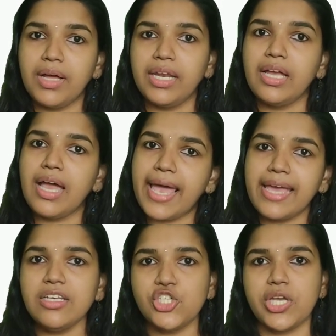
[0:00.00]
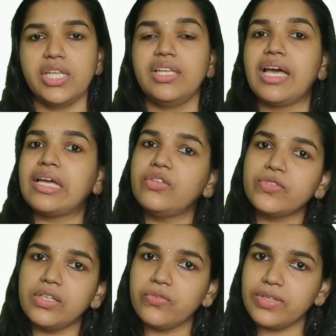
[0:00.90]
mana and sharira
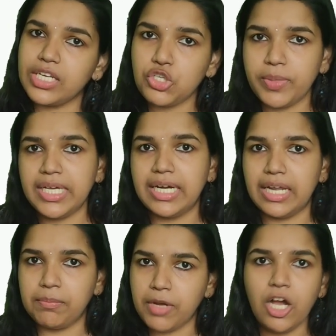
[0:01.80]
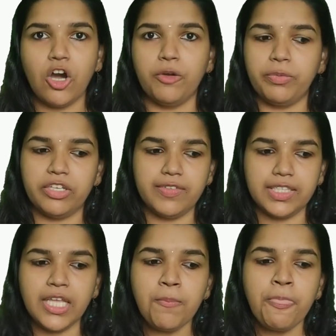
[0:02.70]
is considered to be karma or
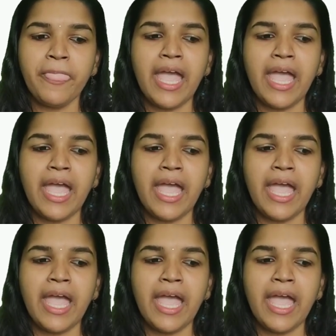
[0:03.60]
pravritti.